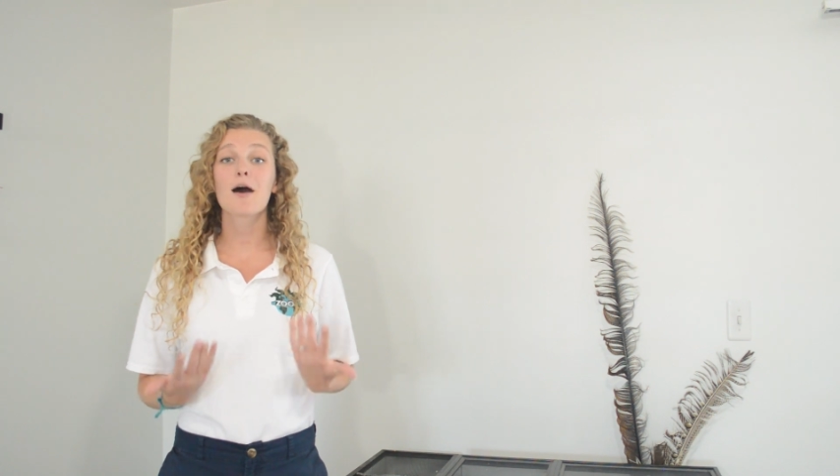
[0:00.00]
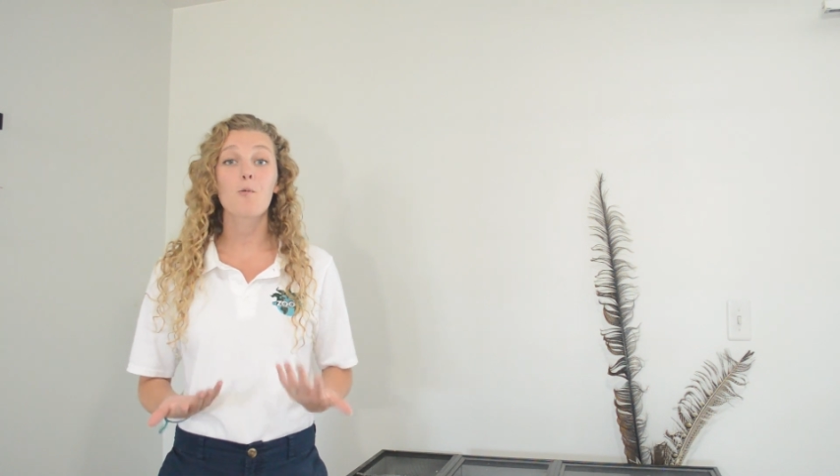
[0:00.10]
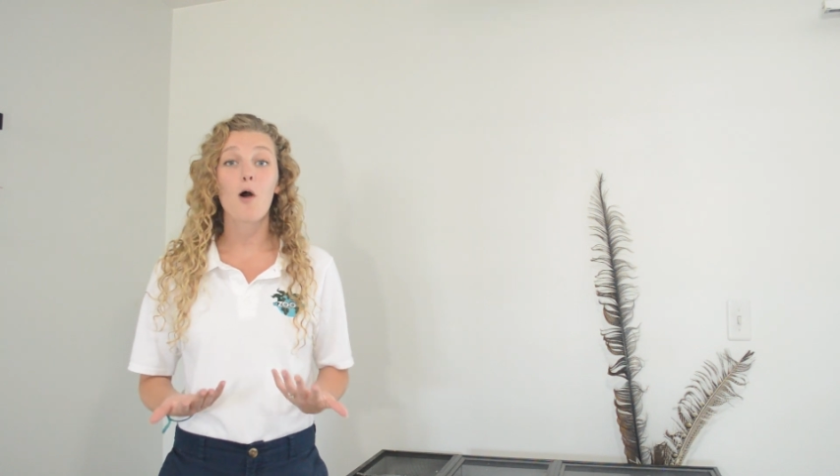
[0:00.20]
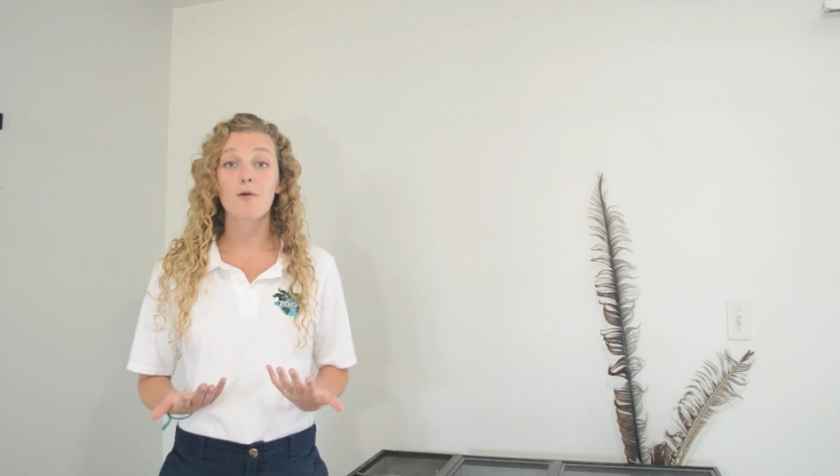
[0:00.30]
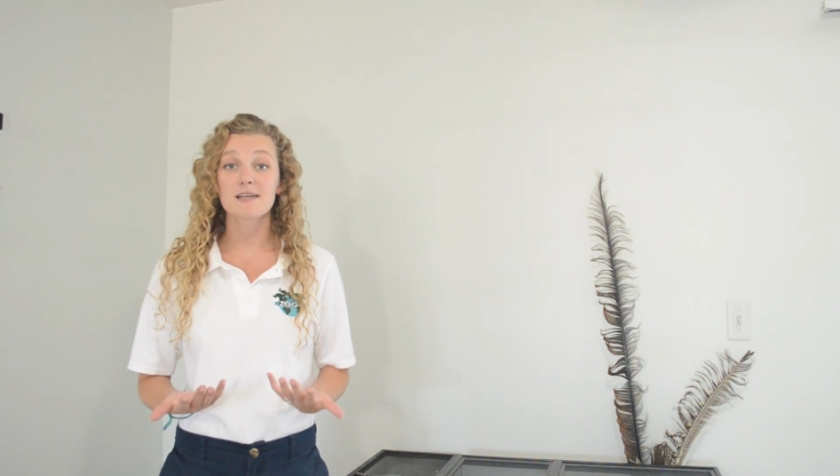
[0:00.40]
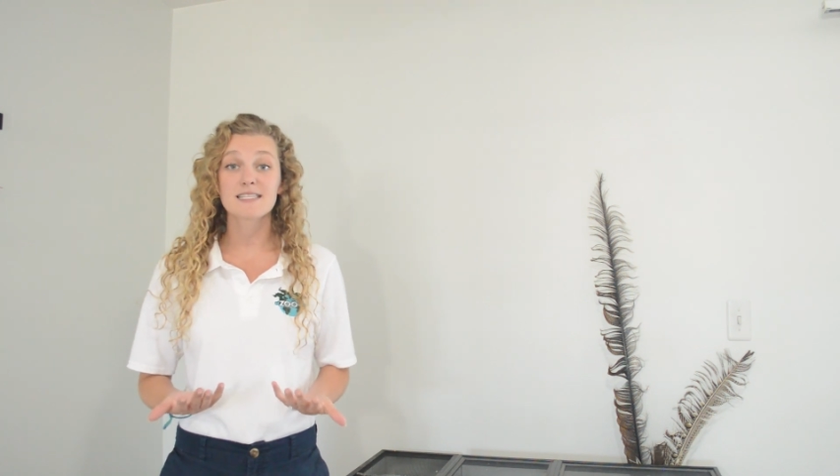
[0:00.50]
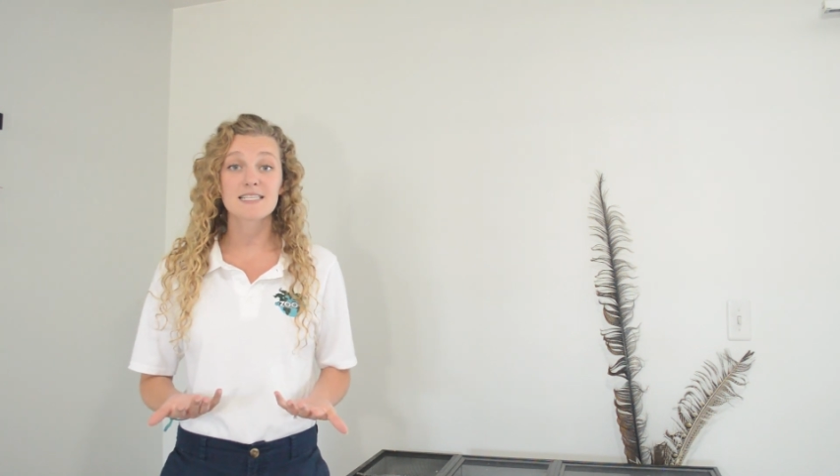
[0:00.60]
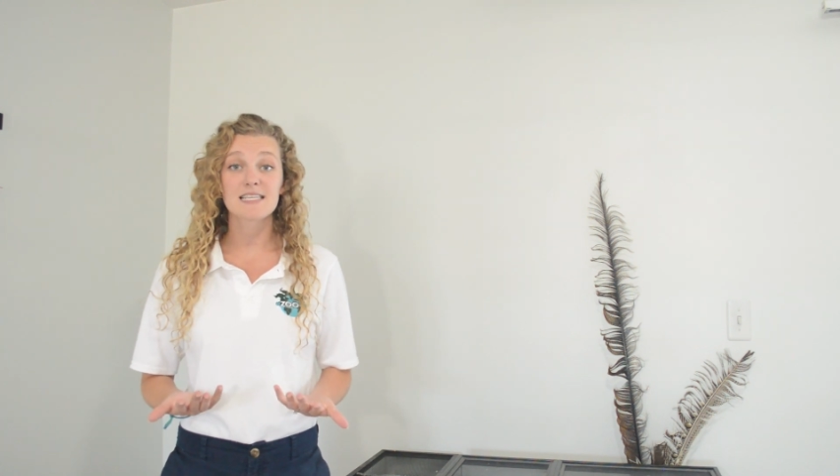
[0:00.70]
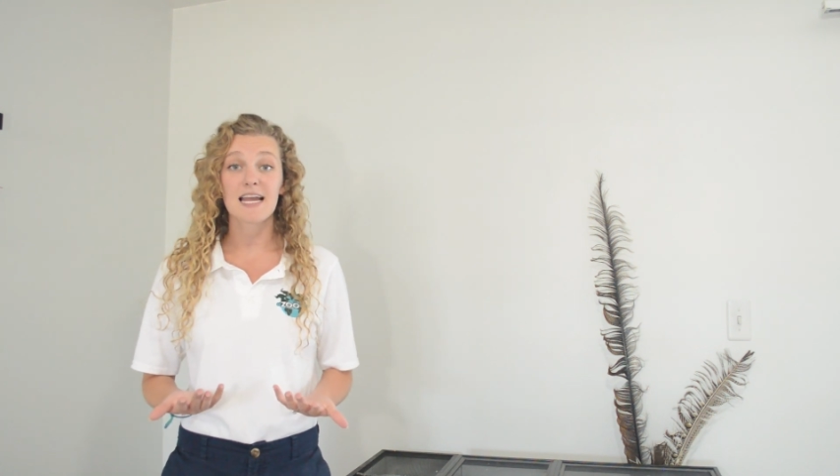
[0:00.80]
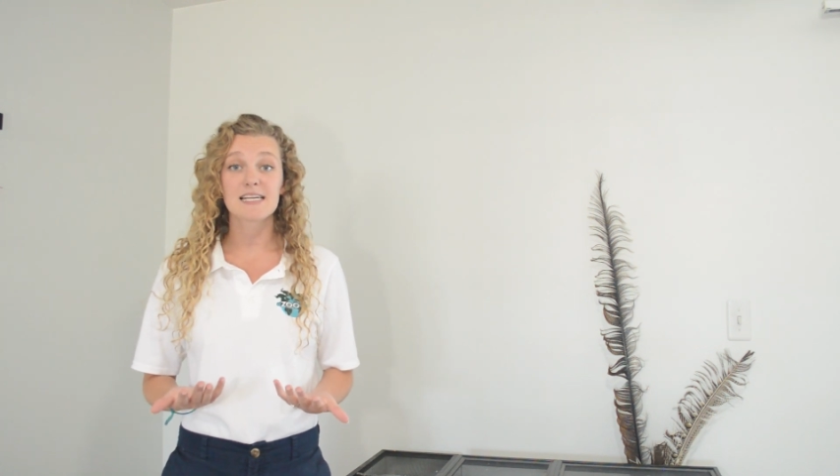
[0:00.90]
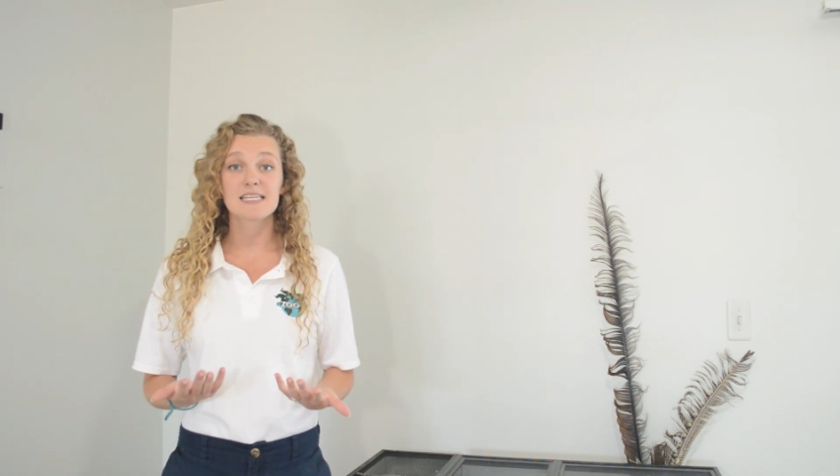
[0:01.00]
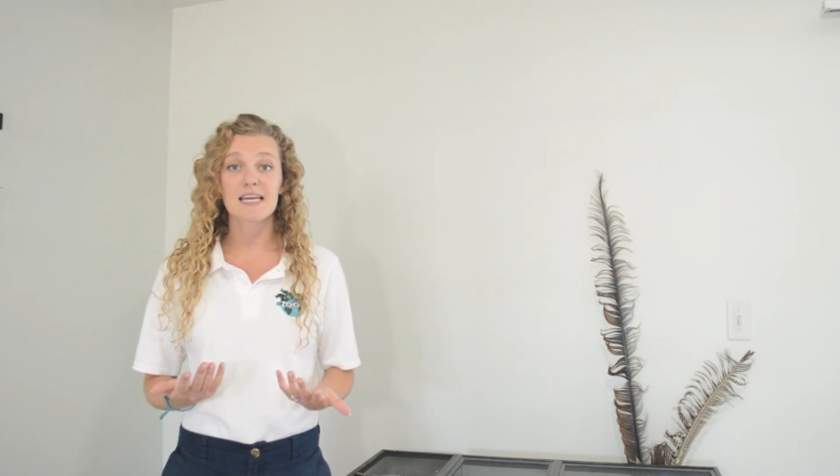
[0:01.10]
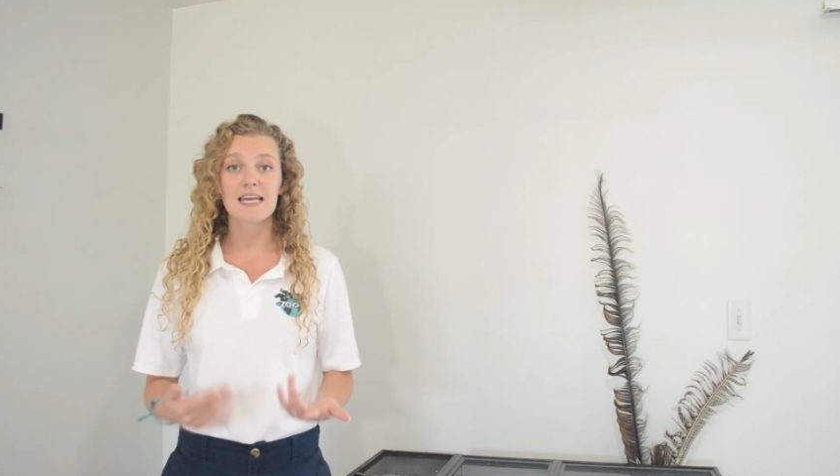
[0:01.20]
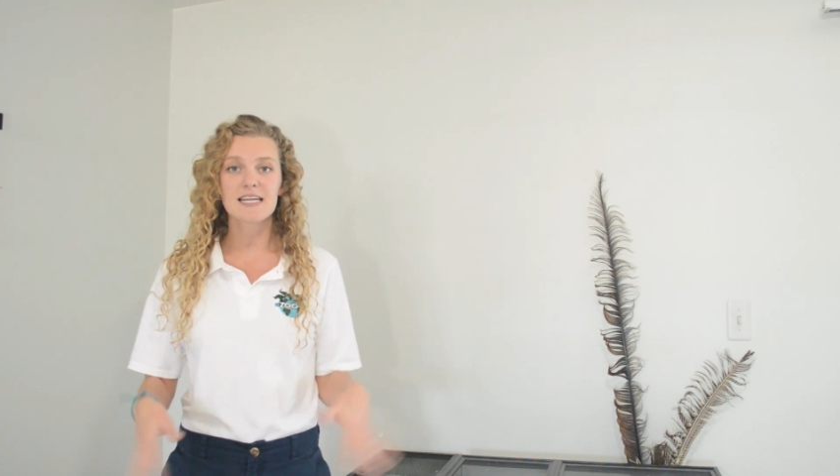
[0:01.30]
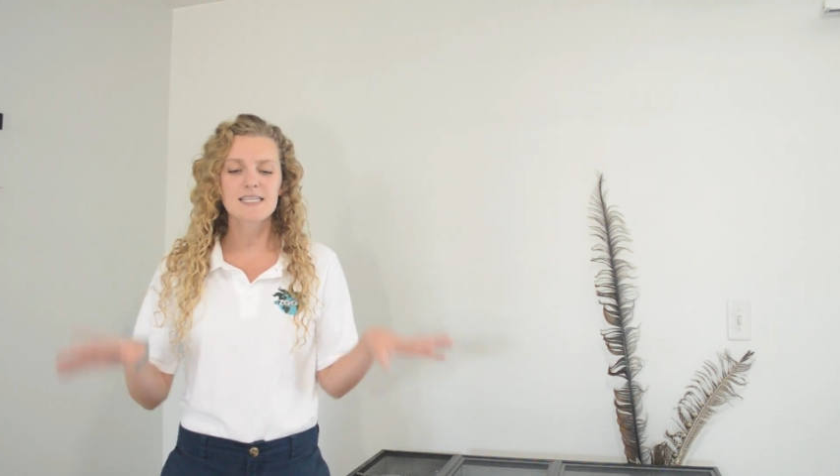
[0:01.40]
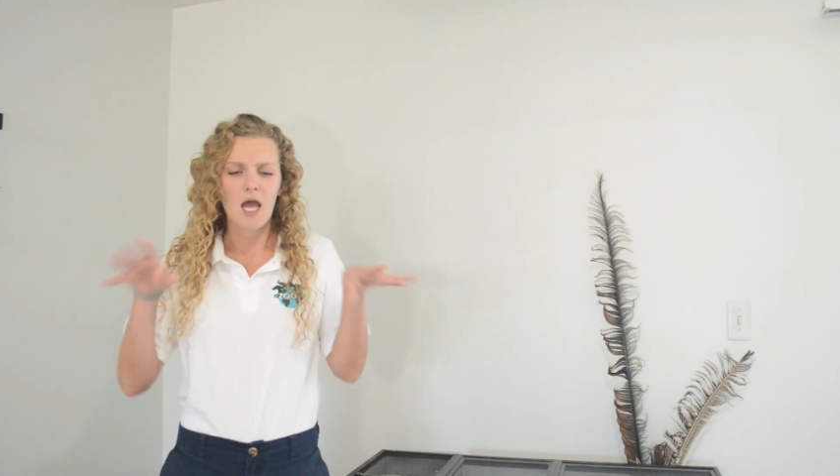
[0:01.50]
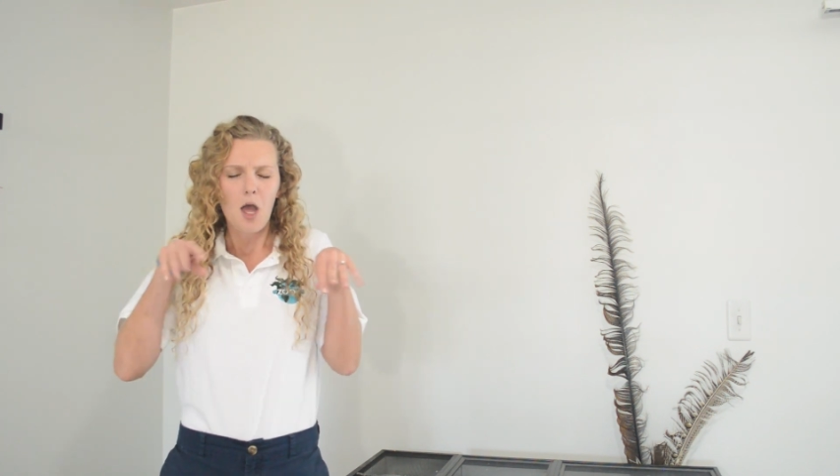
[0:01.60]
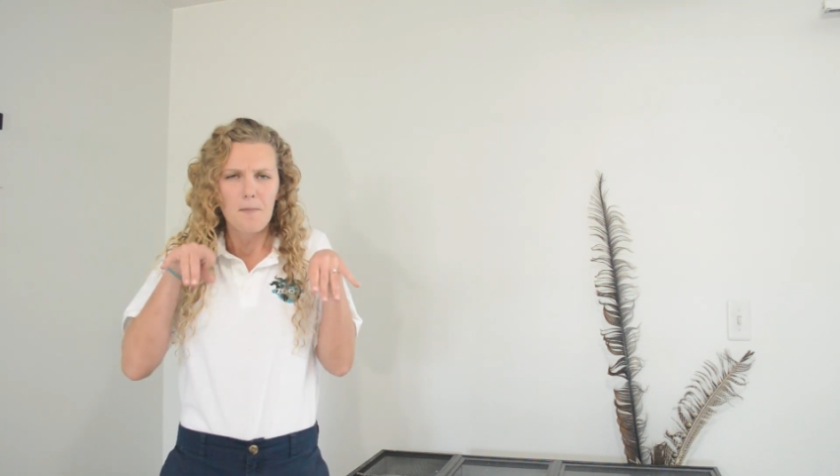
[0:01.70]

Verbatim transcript: that walruses like to eat